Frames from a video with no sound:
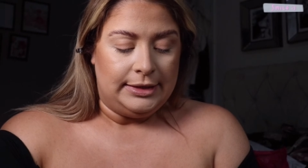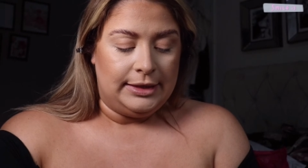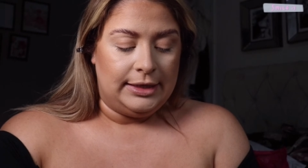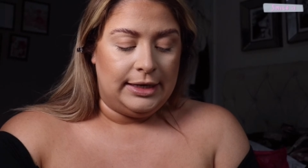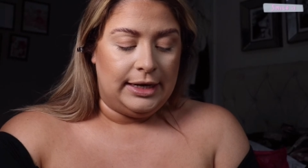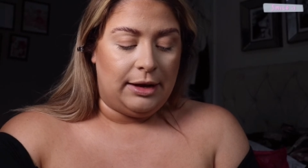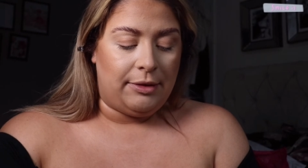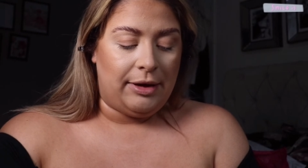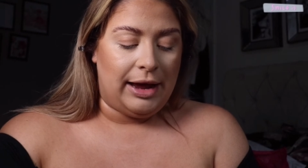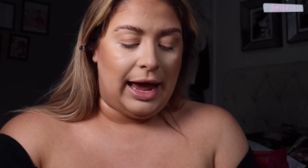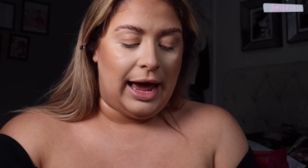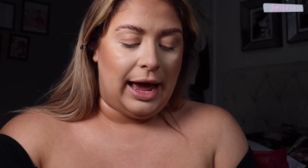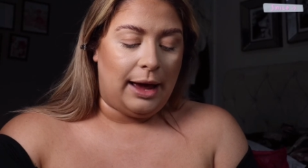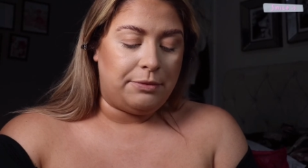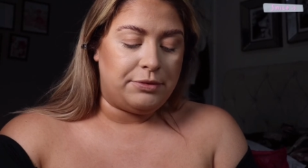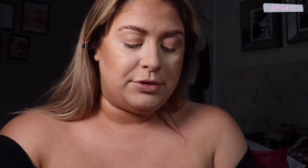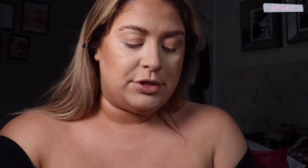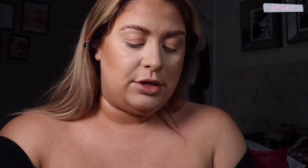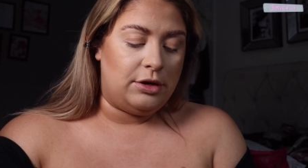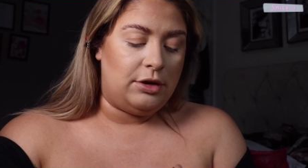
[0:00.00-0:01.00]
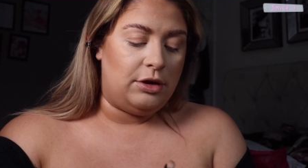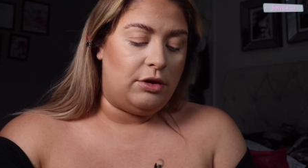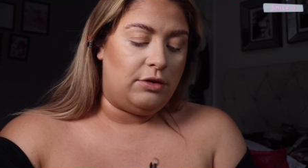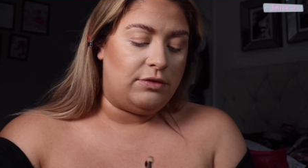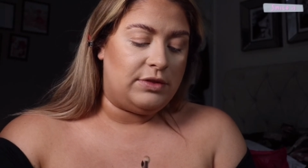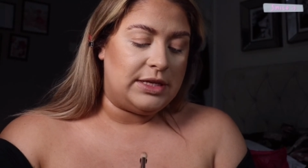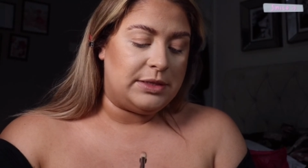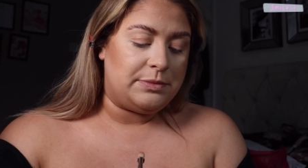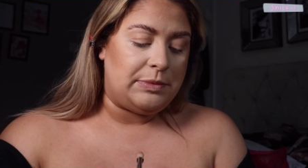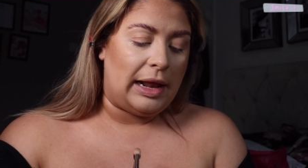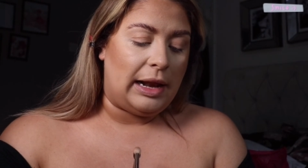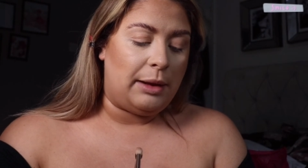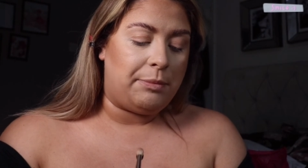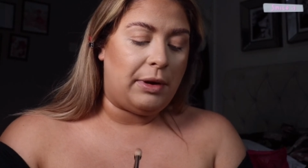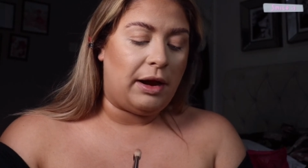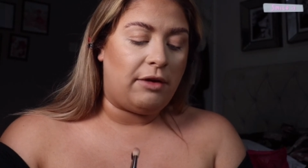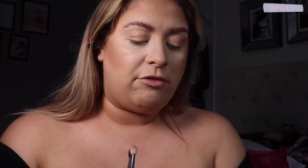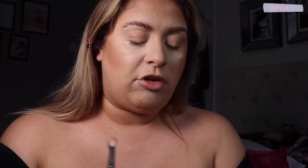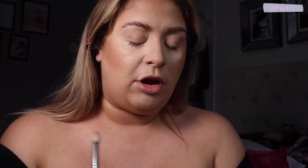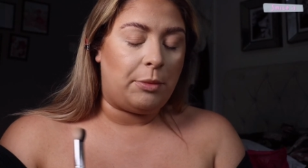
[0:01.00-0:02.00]
Now I absolutely love this palette
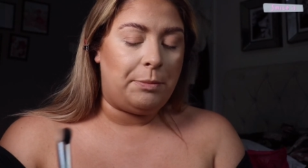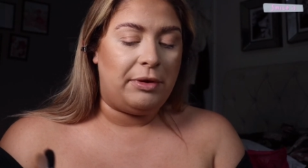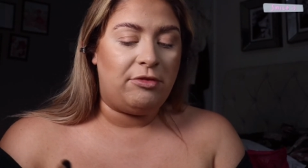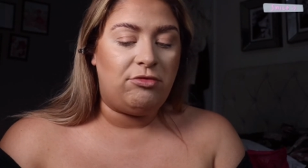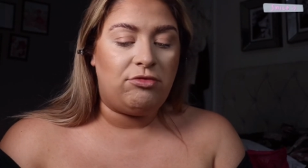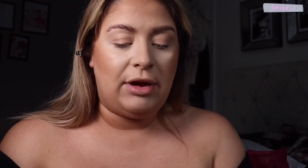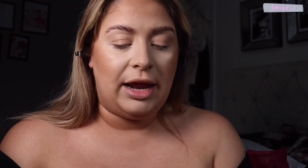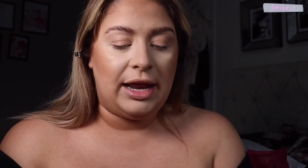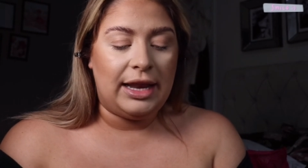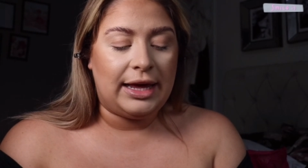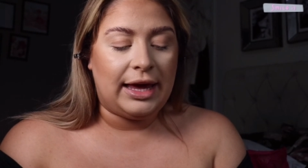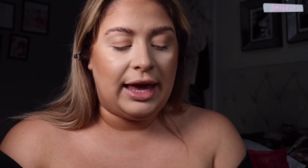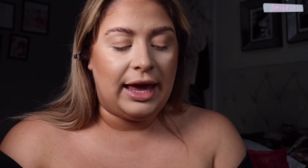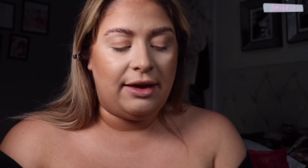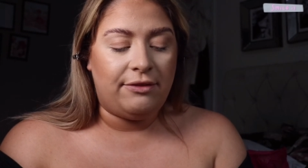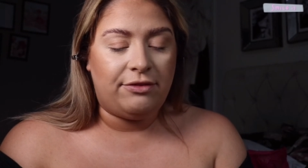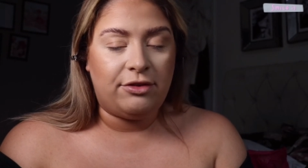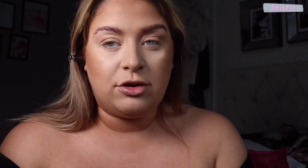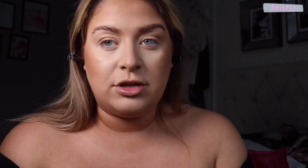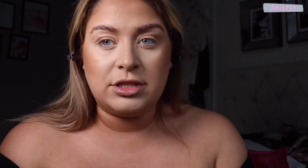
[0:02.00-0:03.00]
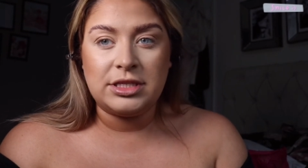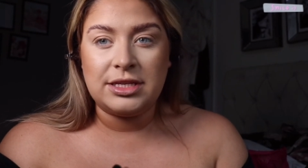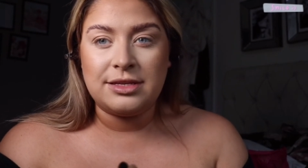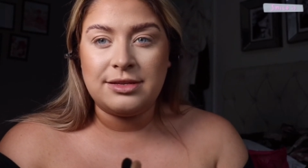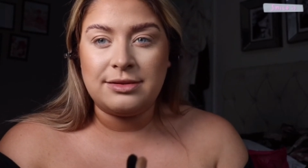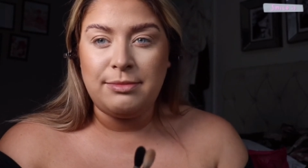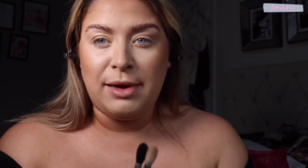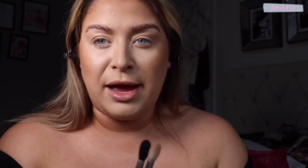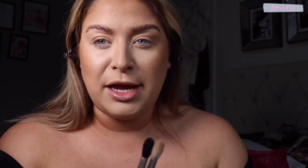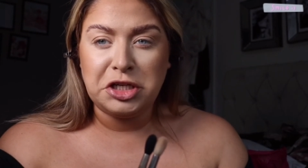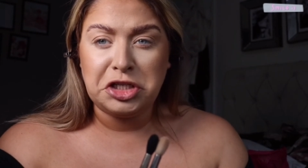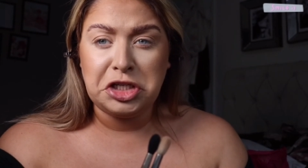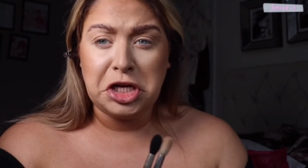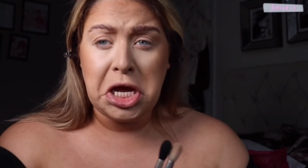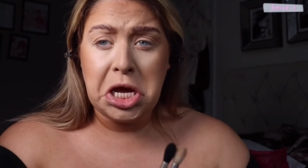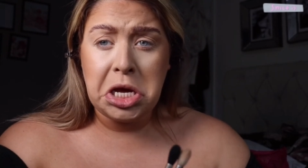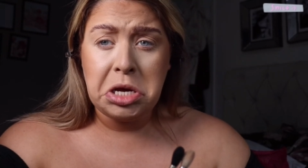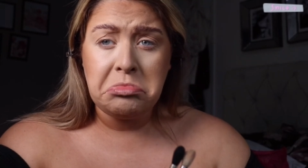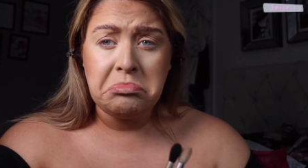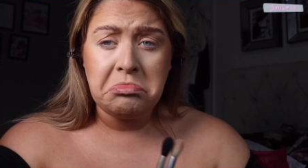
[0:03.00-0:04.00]
but I've got to be really careful because I smashed
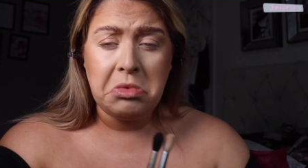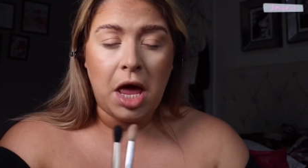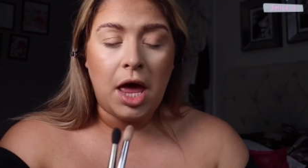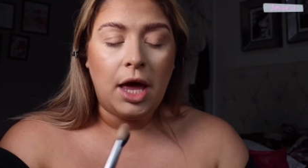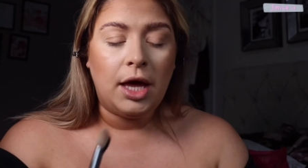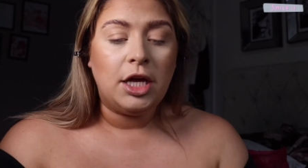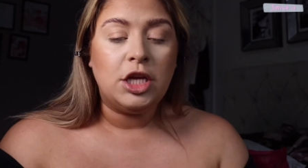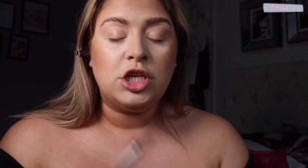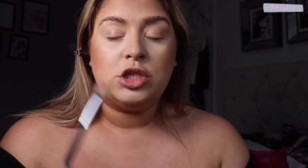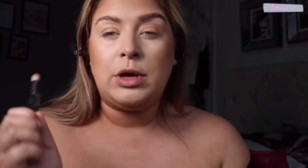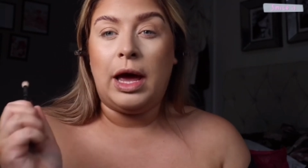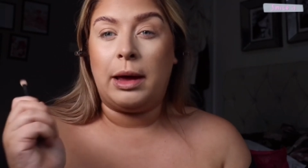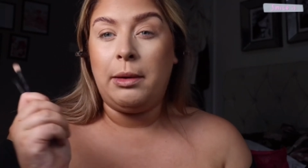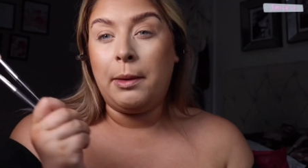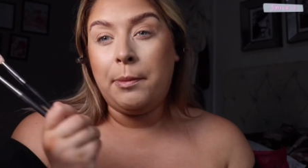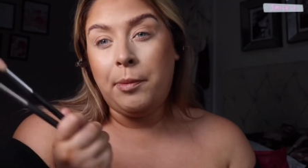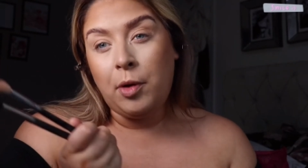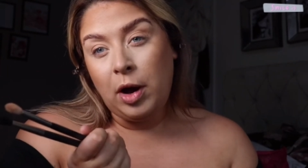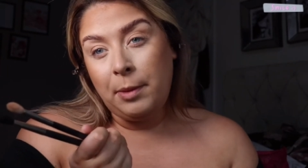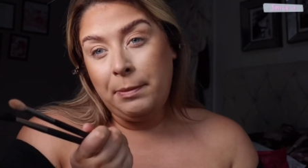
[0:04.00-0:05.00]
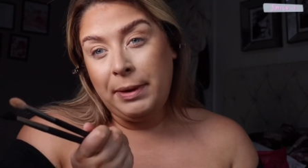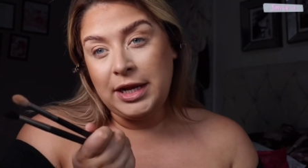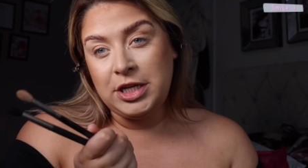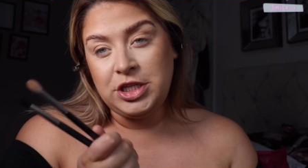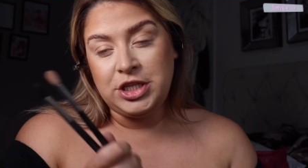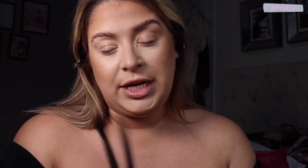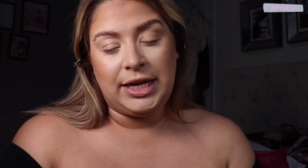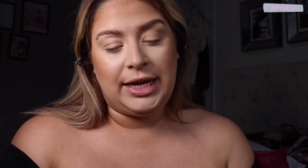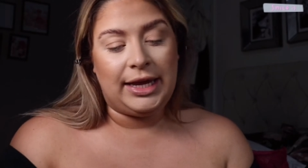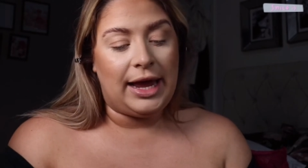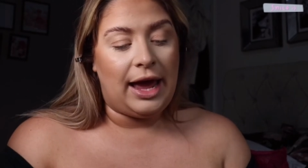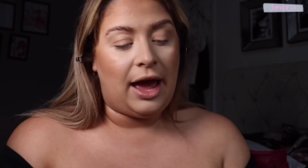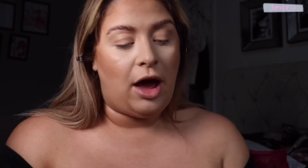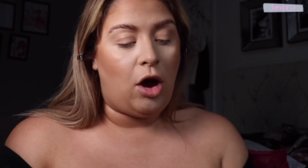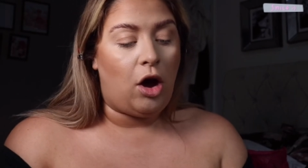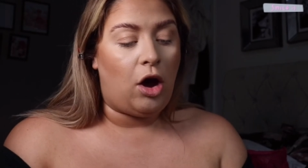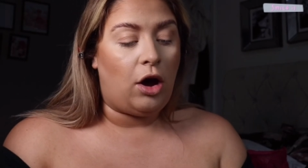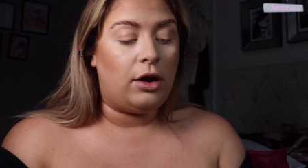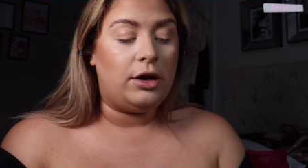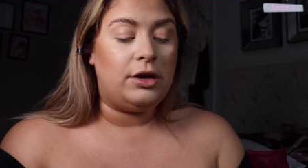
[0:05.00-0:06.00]
it so I will put a picture here
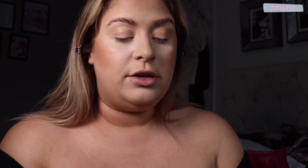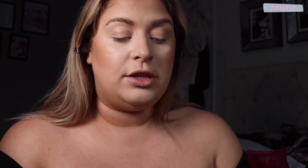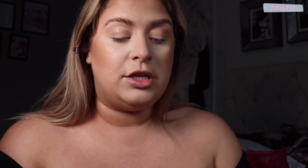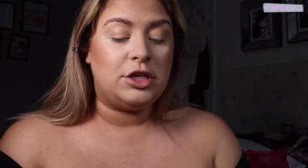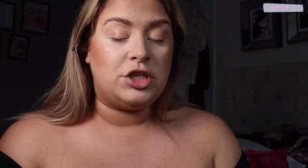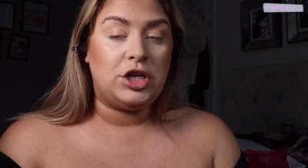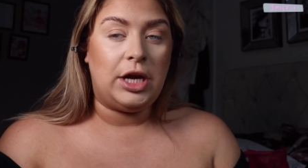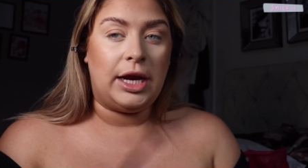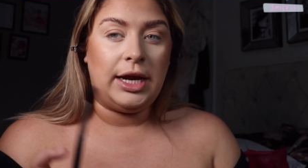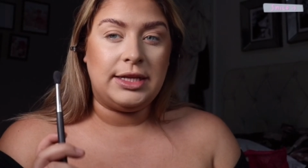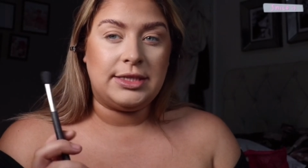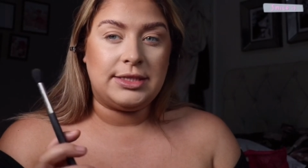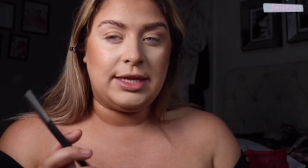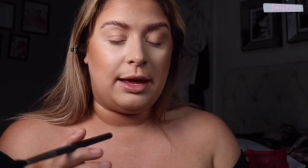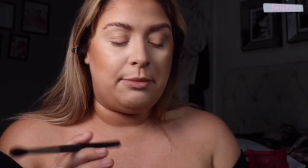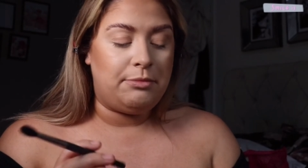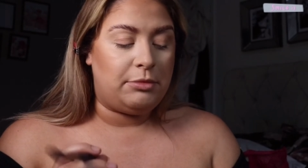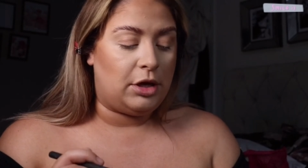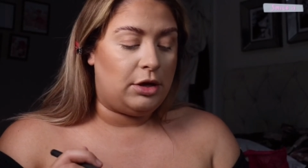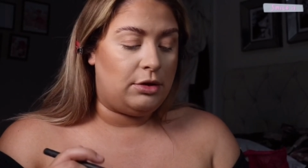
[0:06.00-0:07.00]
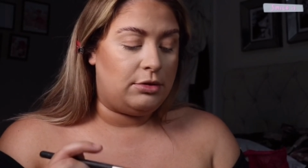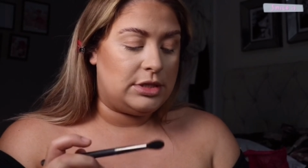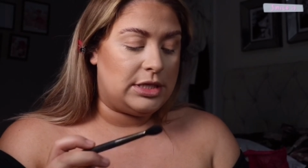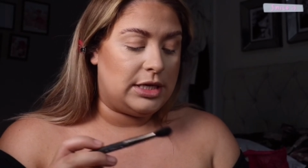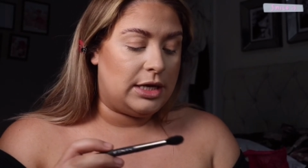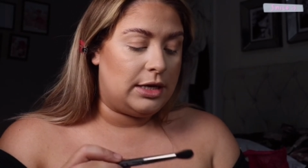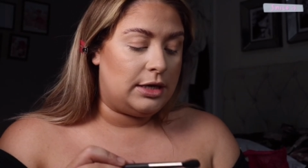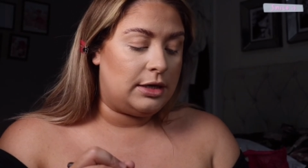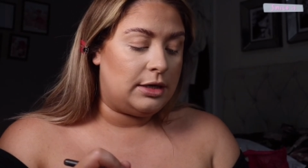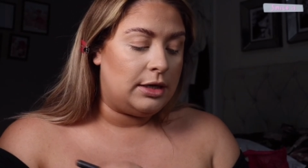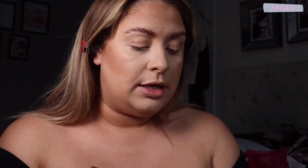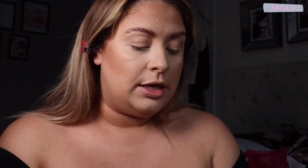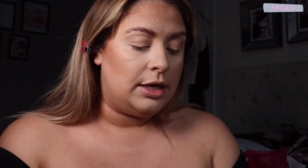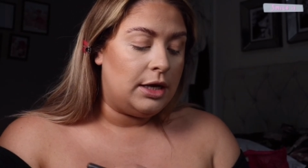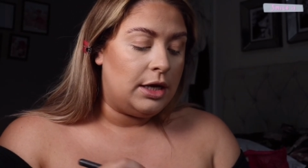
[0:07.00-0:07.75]
on the shades that I'm using